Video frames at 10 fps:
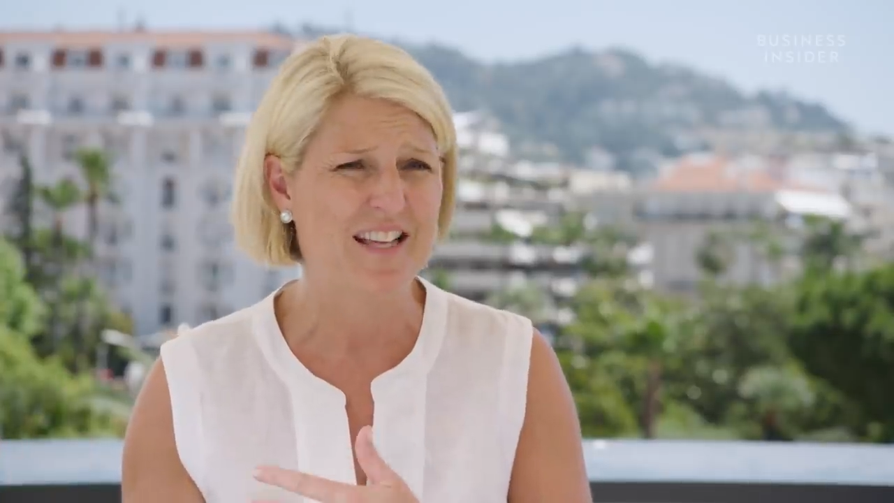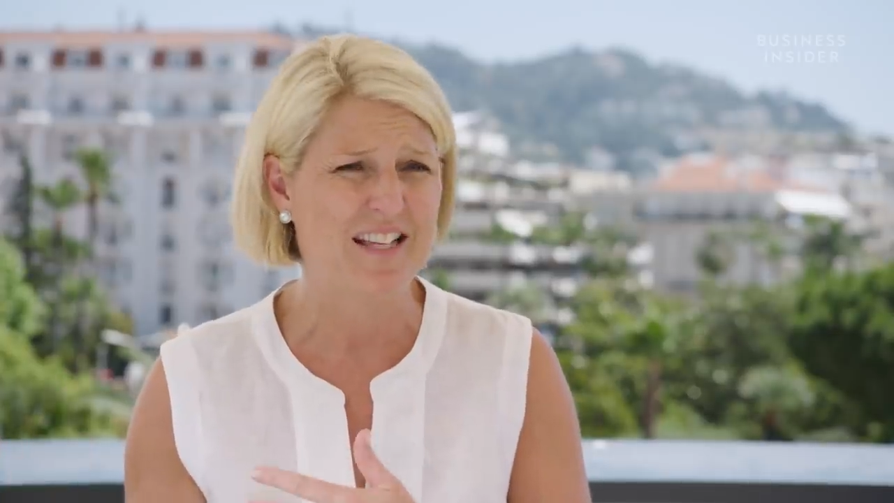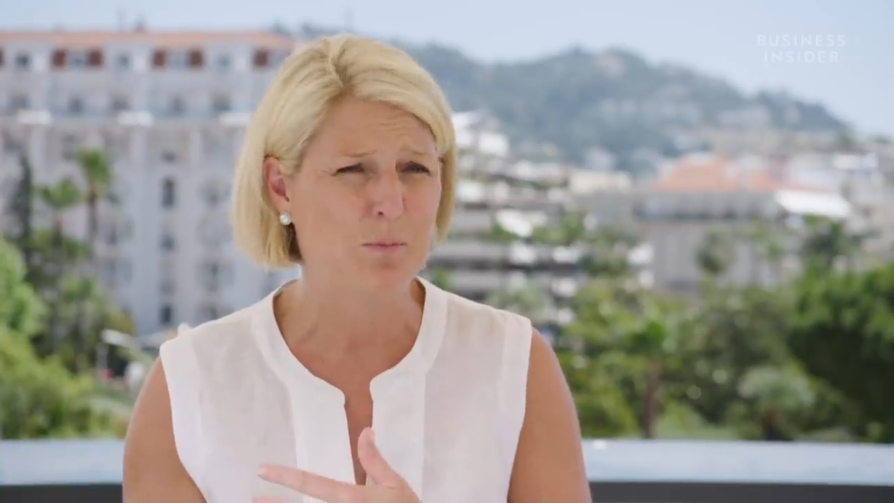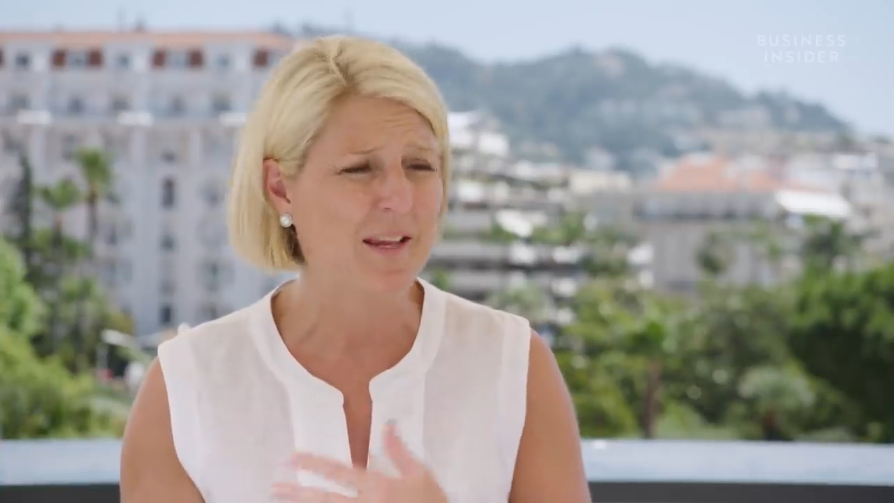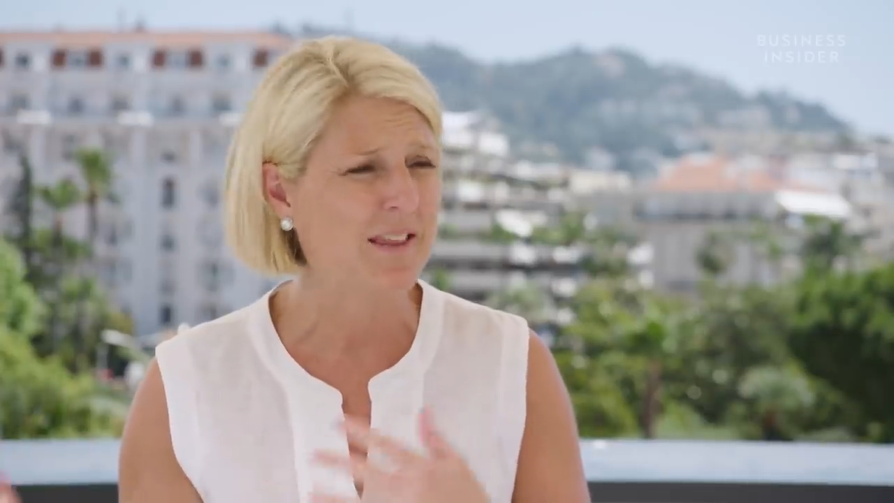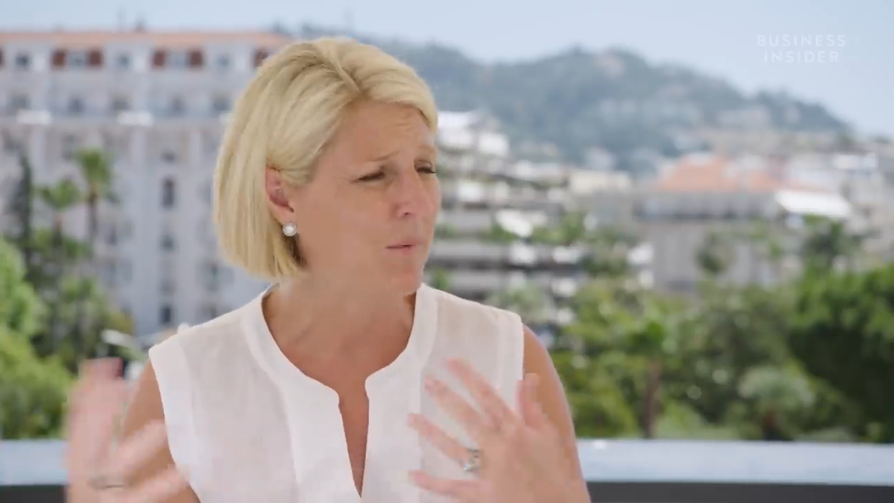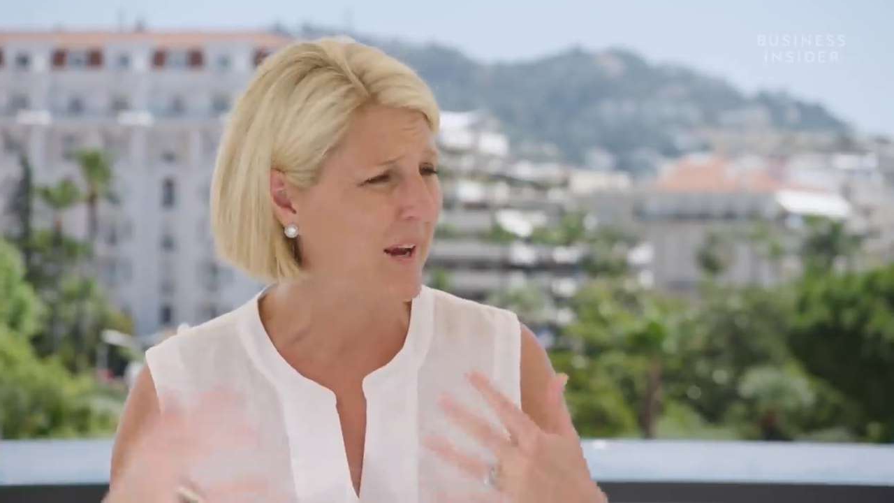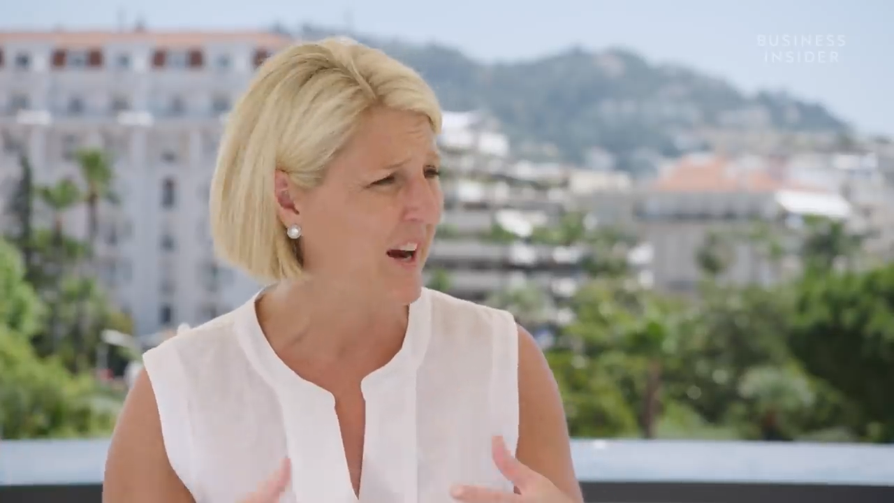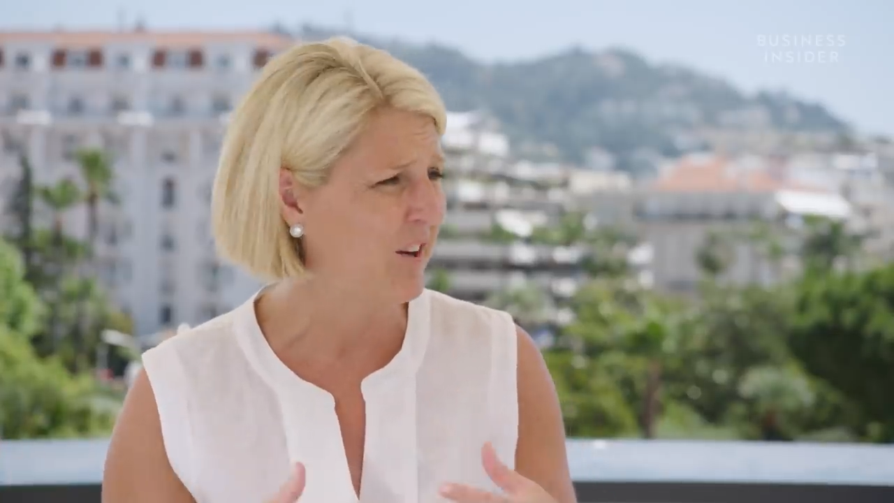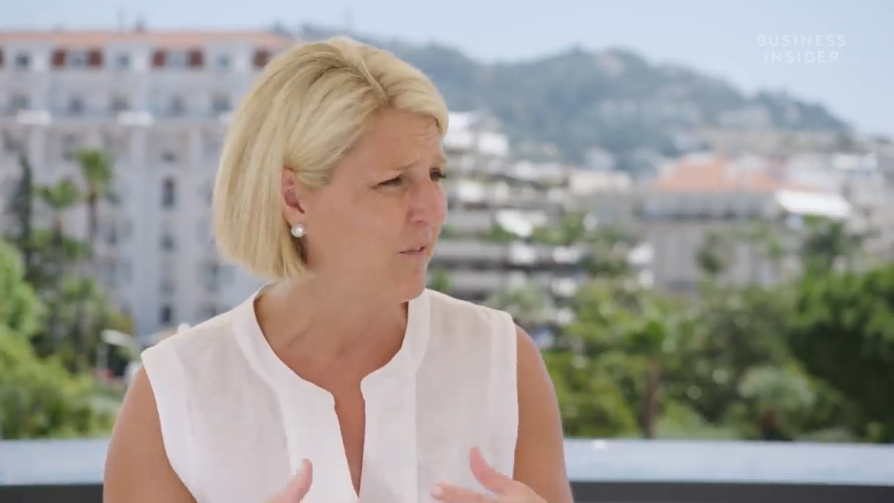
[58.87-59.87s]
last week that we
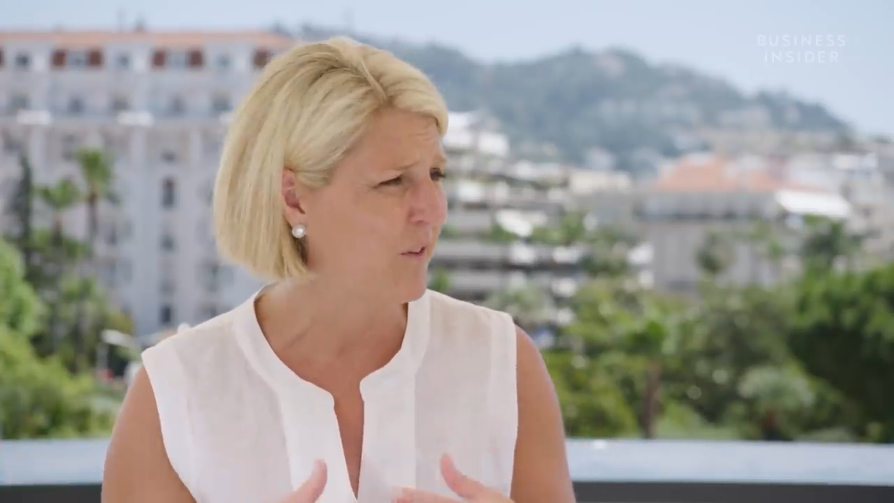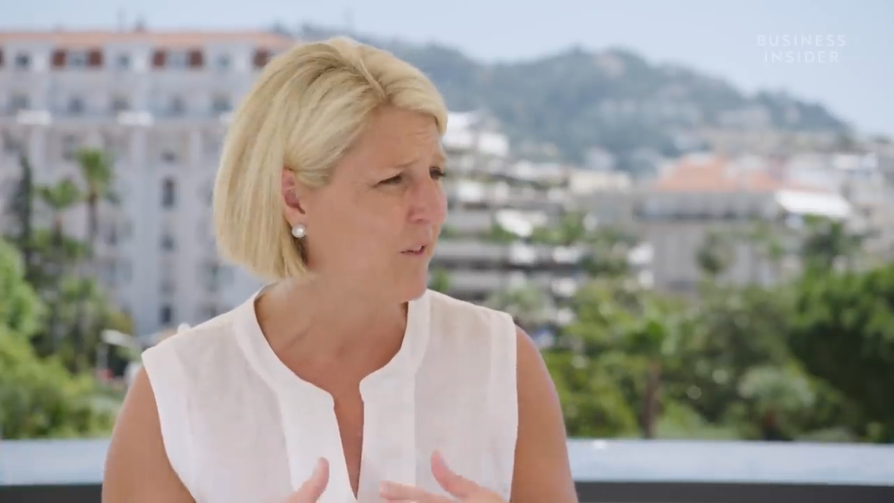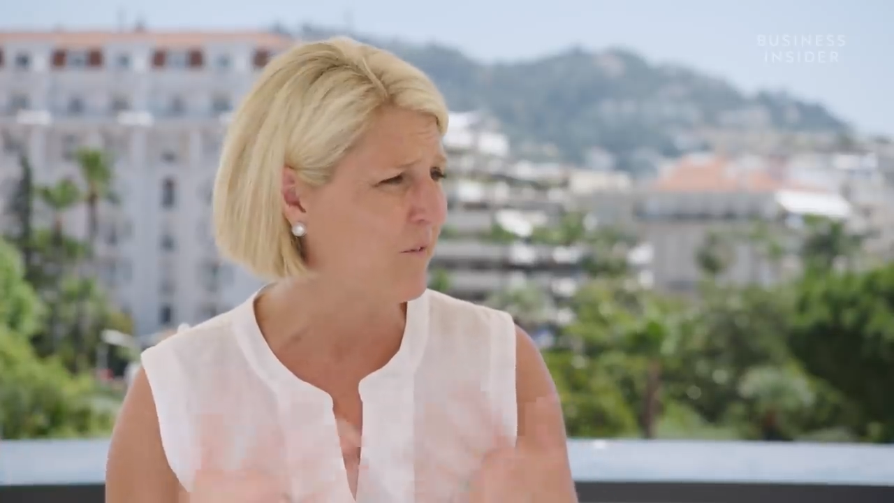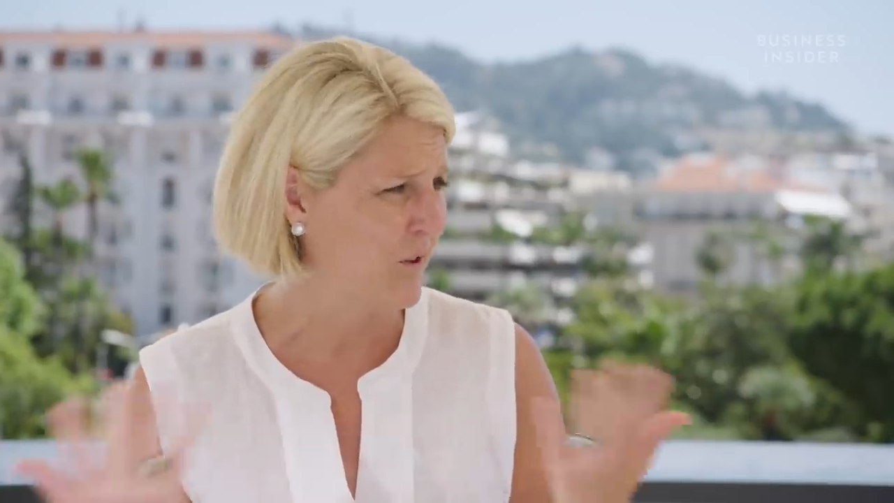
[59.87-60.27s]
hired for the